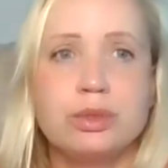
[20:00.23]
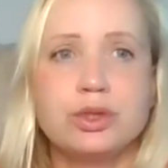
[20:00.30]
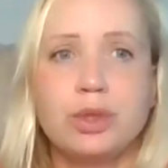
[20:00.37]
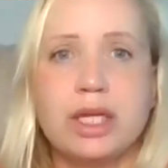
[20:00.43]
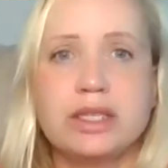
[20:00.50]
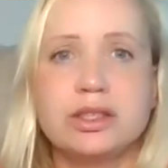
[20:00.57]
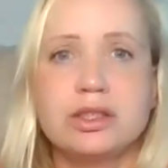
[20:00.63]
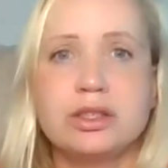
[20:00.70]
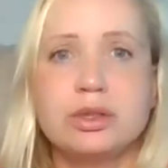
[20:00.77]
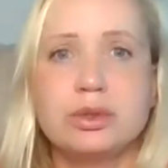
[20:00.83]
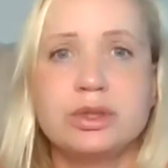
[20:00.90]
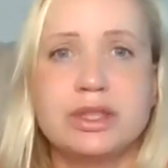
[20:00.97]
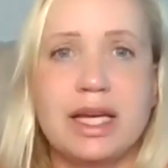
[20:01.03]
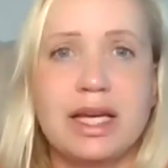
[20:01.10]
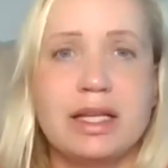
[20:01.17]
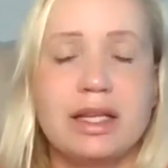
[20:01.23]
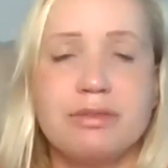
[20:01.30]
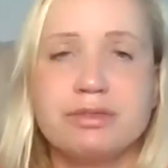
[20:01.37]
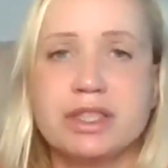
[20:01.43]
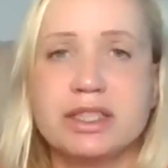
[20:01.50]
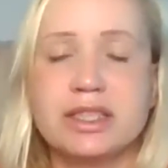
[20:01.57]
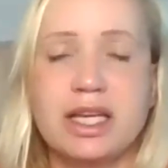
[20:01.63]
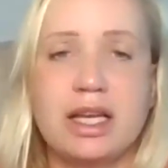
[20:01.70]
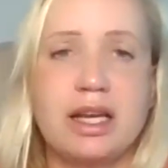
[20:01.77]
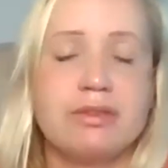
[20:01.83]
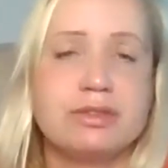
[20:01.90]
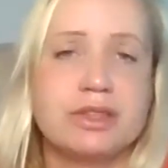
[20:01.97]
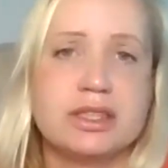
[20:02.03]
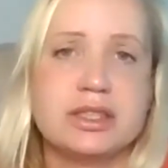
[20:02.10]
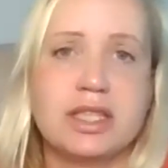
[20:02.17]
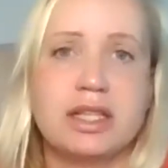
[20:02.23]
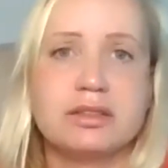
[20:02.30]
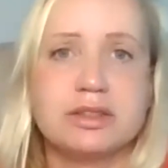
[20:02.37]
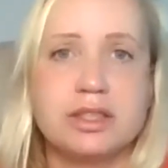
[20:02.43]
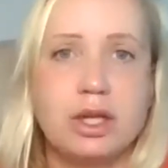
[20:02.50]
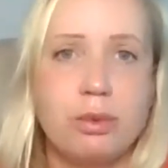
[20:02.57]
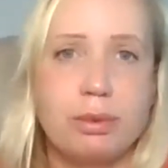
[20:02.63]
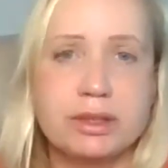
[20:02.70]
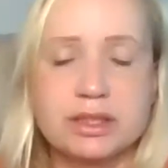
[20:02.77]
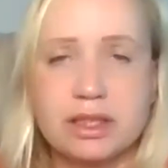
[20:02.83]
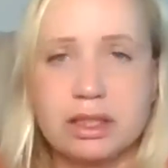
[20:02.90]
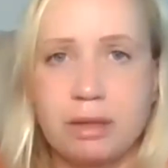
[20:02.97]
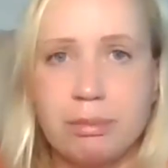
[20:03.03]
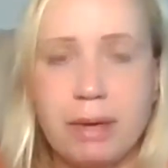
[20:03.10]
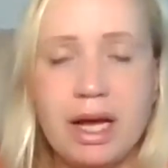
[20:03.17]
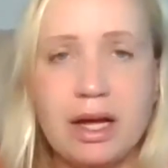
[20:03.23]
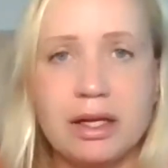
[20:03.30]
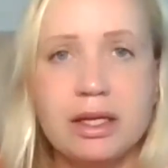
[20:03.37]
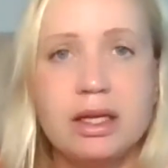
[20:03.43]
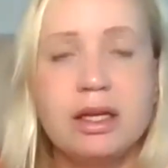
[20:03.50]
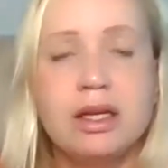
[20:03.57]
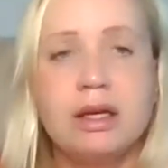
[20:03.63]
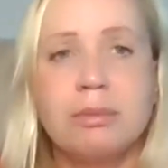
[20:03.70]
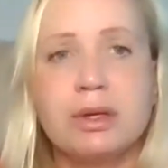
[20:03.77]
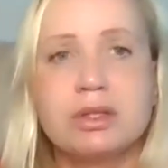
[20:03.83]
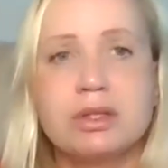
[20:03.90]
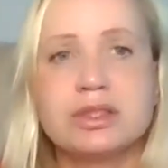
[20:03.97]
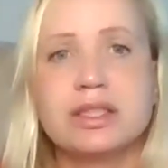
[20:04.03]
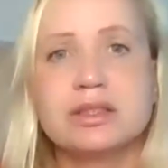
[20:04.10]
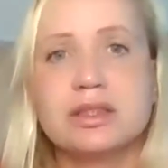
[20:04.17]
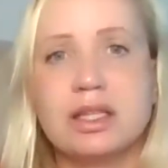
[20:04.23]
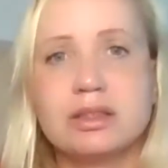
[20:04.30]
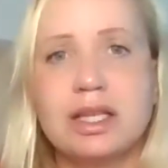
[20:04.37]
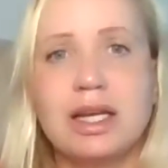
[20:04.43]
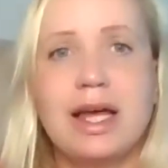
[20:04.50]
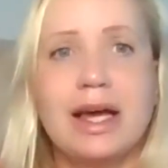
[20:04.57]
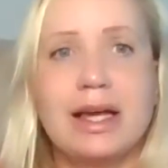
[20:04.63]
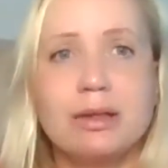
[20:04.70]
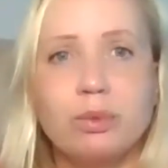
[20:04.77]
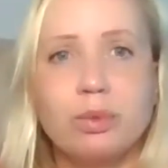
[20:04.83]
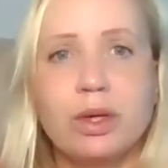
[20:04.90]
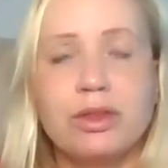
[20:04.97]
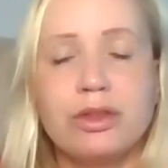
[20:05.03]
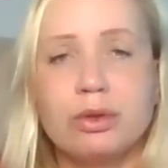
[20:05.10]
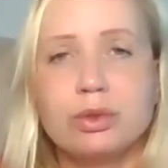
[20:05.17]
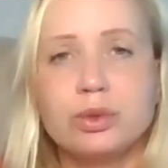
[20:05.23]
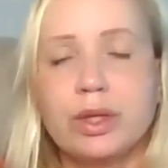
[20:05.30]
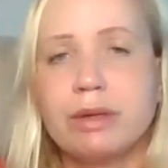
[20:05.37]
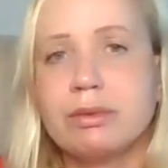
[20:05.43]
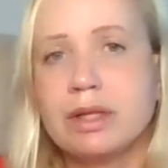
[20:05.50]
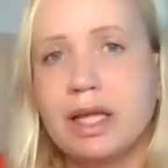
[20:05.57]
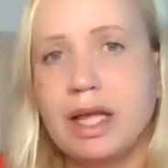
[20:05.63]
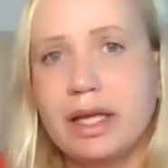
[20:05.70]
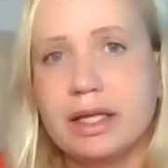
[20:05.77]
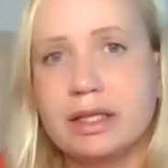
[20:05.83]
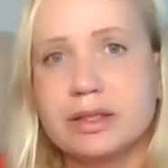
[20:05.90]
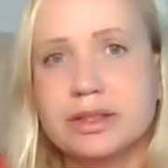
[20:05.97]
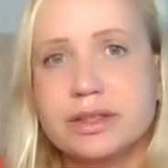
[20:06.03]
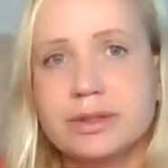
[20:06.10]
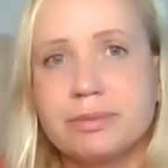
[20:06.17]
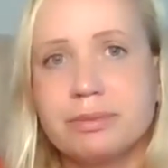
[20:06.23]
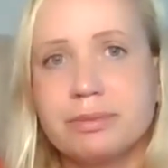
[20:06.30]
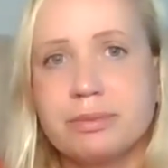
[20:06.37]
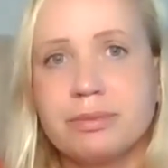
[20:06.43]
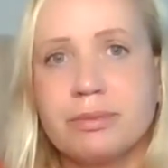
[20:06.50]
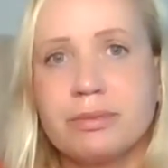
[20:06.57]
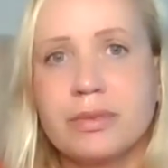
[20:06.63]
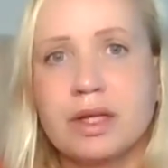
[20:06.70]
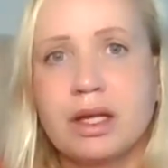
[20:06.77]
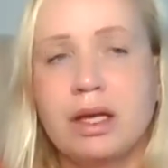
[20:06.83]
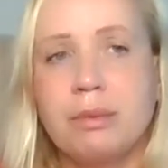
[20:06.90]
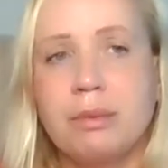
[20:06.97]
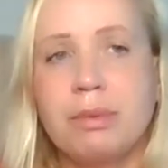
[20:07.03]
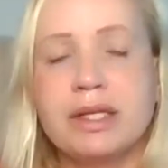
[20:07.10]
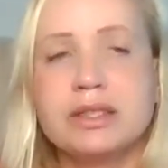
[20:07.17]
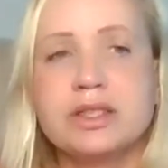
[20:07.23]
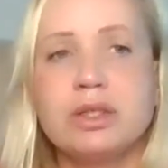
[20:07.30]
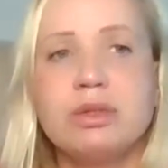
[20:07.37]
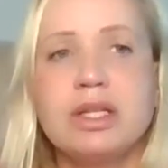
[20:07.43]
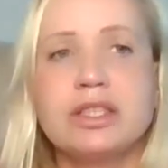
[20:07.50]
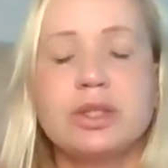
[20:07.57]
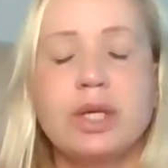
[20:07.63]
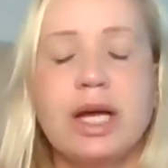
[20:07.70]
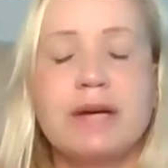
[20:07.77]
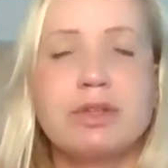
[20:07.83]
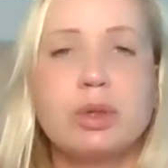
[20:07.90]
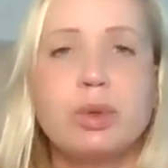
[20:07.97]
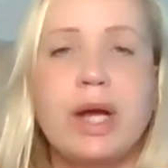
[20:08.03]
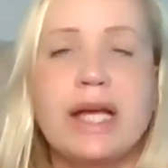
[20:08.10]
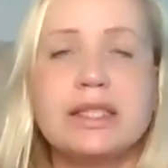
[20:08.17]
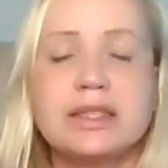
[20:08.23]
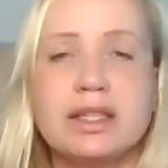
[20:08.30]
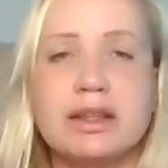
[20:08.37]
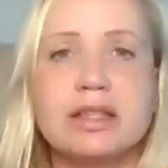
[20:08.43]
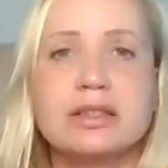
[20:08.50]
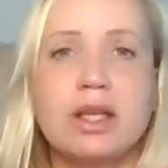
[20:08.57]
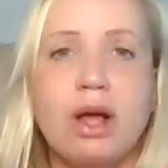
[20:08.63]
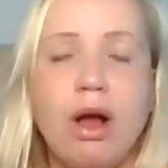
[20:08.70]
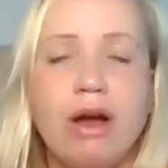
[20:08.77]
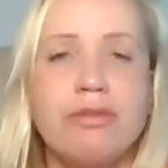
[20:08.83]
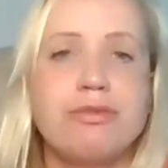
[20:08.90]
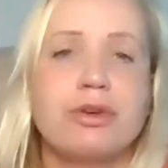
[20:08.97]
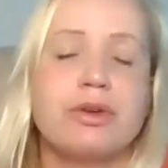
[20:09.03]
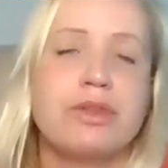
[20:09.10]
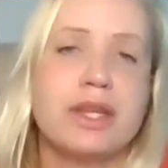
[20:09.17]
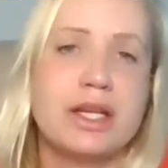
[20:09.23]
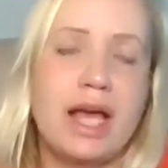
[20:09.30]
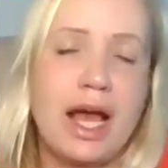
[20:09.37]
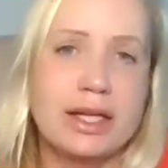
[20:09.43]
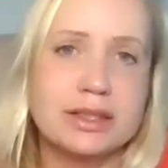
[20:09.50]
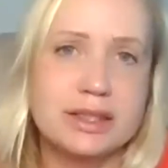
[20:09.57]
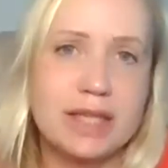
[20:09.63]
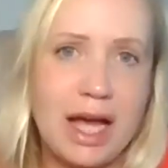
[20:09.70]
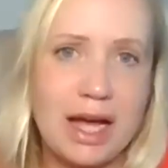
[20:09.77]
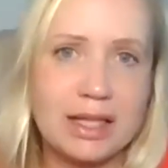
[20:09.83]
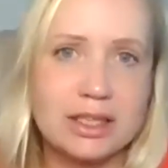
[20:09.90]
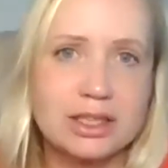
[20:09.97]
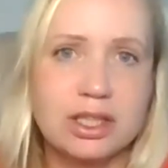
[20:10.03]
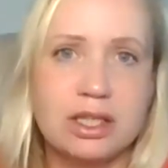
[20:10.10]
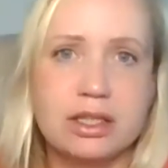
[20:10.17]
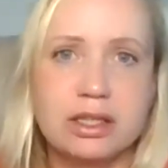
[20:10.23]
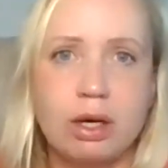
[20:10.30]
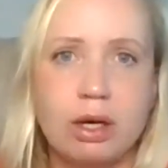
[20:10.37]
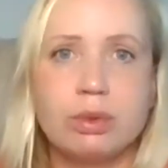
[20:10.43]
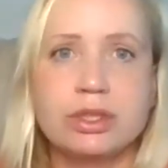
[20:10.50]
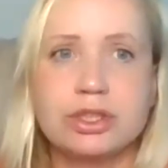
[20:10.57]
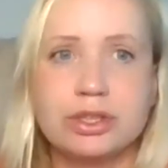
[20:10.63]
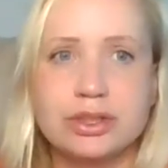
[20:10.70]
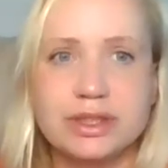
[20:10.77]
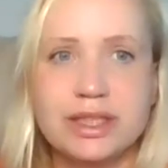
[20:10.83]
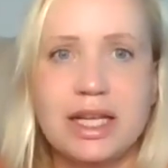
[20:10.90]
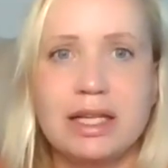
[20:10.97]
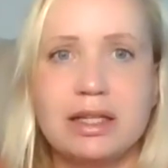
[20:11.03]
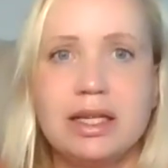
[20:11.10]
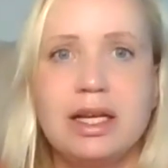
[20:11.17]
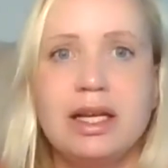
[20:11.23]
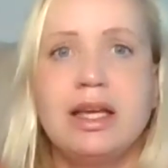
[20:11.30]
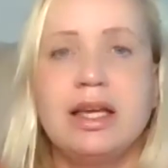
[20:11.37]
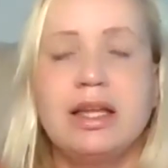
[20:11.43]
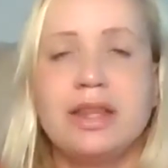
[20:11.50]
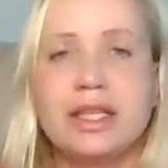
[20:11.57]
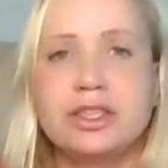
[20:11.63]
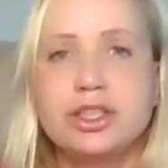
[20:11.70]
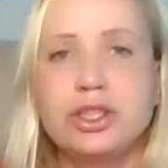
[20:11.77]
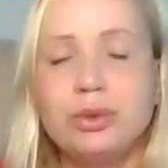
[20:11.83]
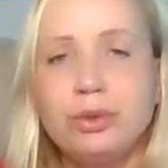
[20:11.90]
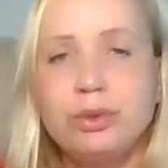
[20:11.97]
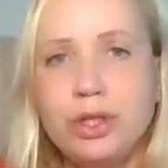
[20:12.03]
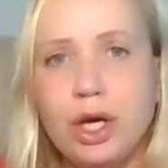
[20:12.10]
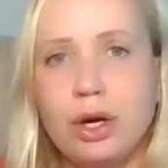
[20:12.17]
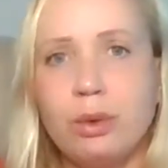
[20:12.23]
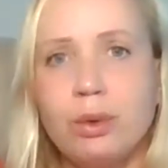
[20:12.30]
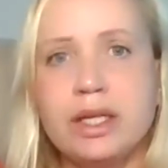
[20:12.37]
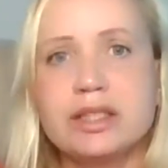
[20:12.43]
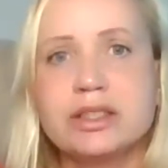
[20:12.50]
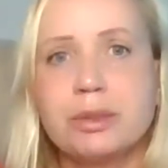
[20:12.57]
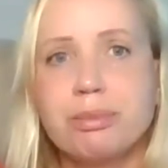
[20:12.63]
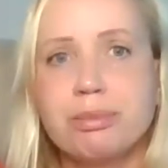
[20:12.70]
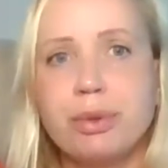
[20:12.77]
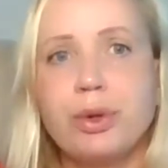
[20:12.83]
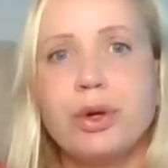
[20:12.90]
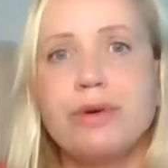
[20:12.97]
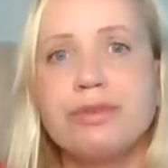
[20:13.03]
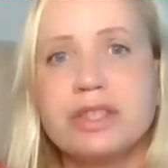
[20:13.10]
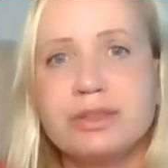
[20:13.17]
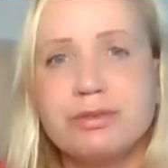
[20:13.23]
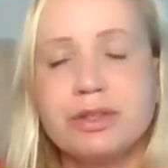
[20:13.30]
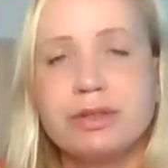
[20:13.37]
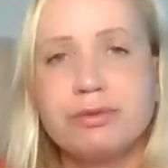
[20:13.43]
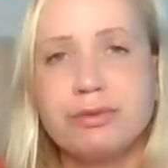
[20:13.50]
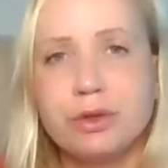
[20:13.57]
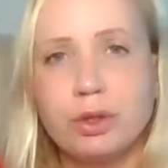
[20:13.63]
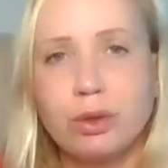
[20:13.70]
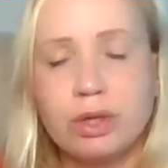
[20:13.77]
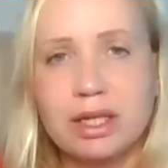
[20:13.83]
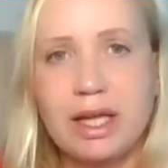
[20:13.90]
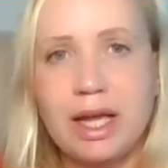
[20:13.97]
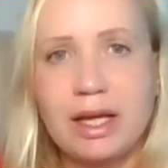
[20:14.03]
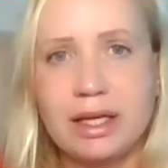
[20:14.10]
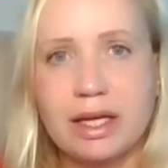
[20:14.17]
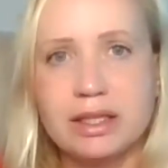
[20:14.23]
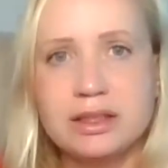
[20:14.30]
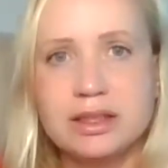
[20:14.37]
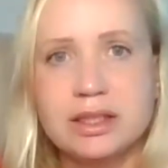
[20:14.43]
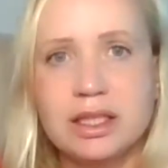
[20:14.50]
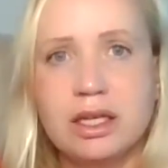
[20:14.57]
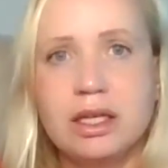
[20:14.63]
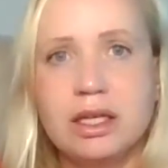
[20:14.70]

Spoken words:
try to do sale after sale after sales. Nobody's going to buy because it's not aligned with your dream client. But as soon as you have created this offer that is actually going to sell, that you know is a perfect fit for your client,